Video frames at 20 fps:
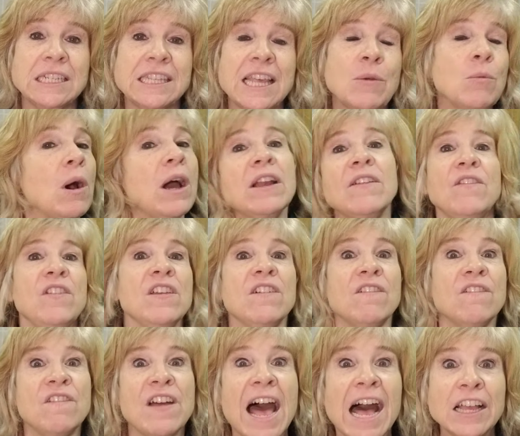they want to feel
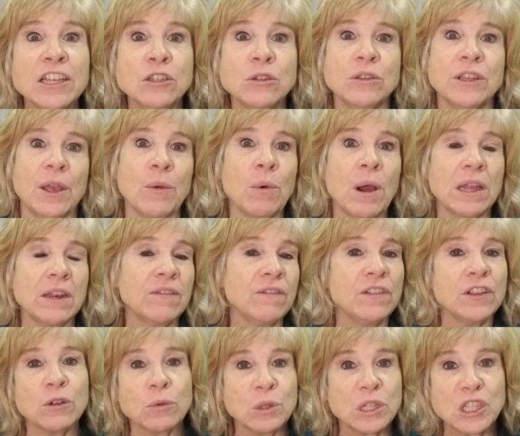valued, they want to
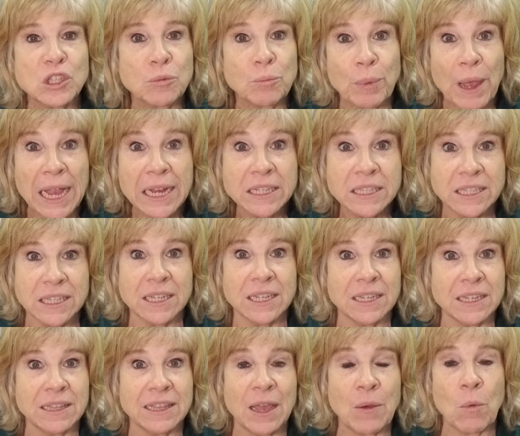feel
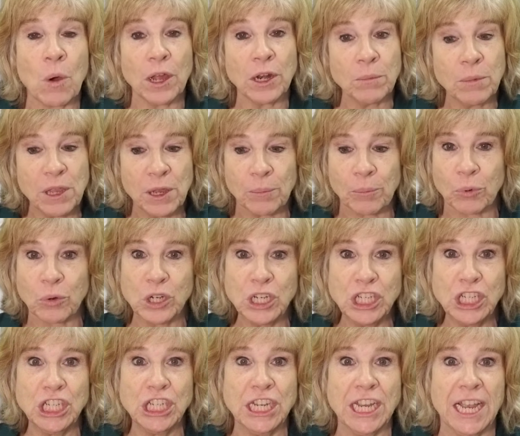respected, they want to be
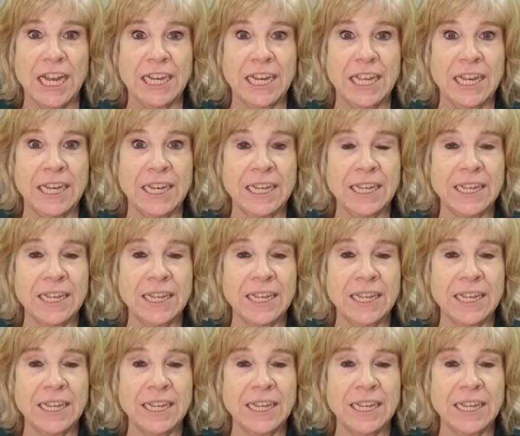appreciated.